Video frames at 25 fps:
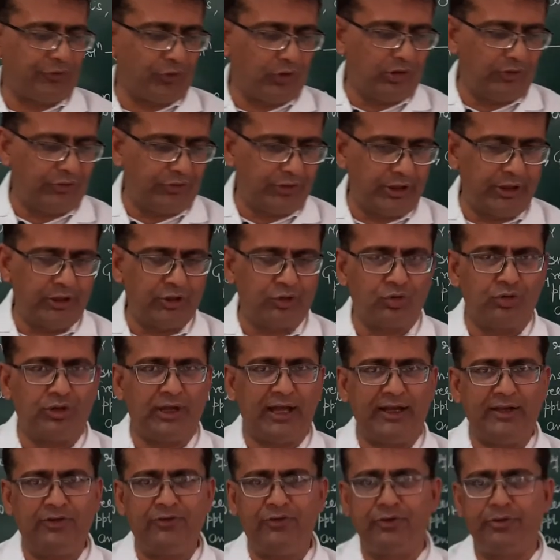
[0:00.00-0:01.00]
solution into
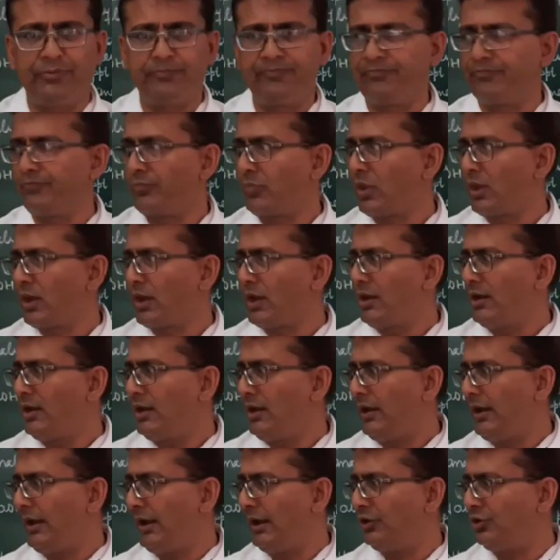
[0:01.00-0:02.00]
that,
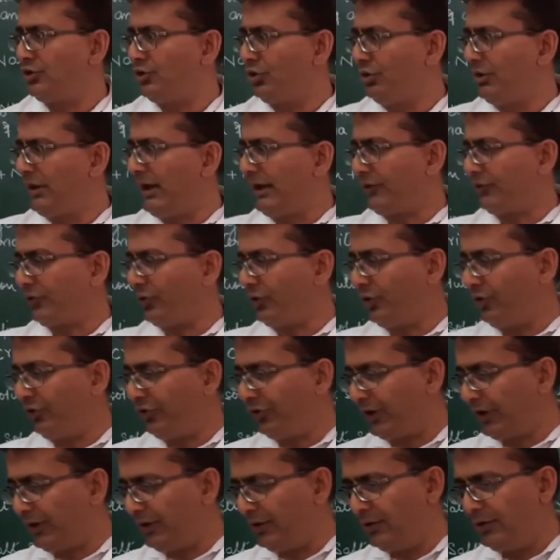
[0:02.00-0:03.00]
and to that
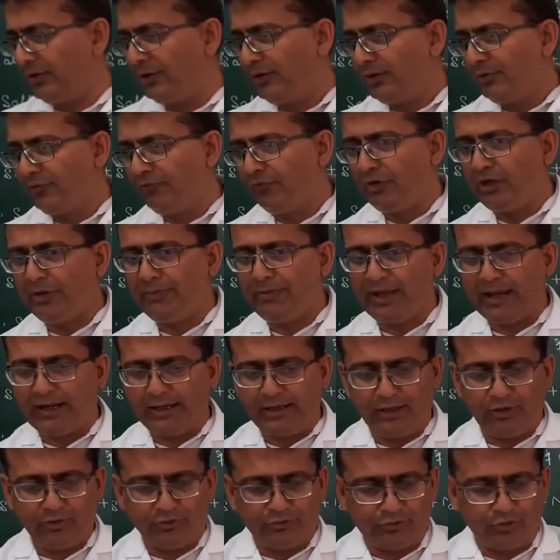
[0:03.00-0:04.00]
solution we will be
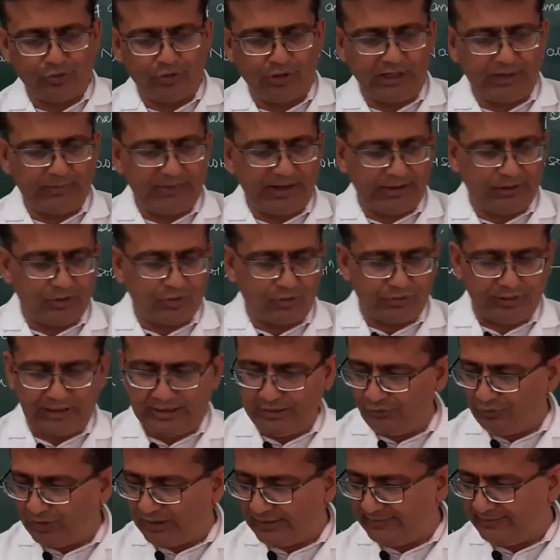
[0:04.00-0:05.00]
adding sodium
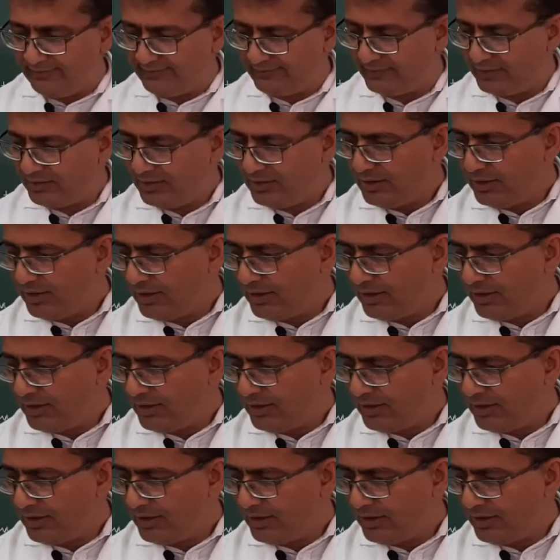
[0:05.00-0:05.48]
hydroxide once